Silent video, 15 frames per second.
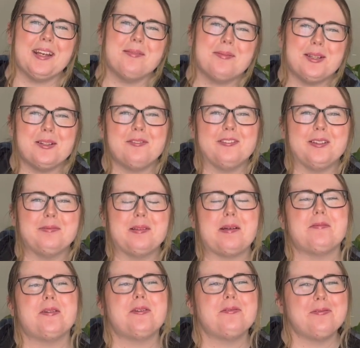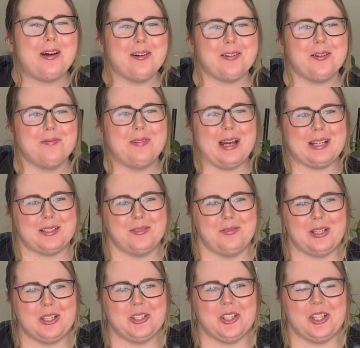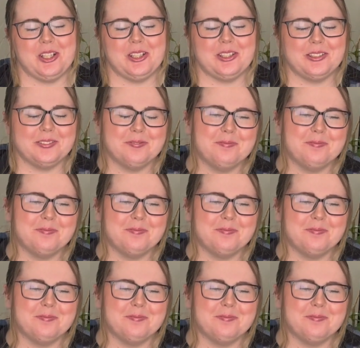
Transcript: beautiful people, welcome back to my channel.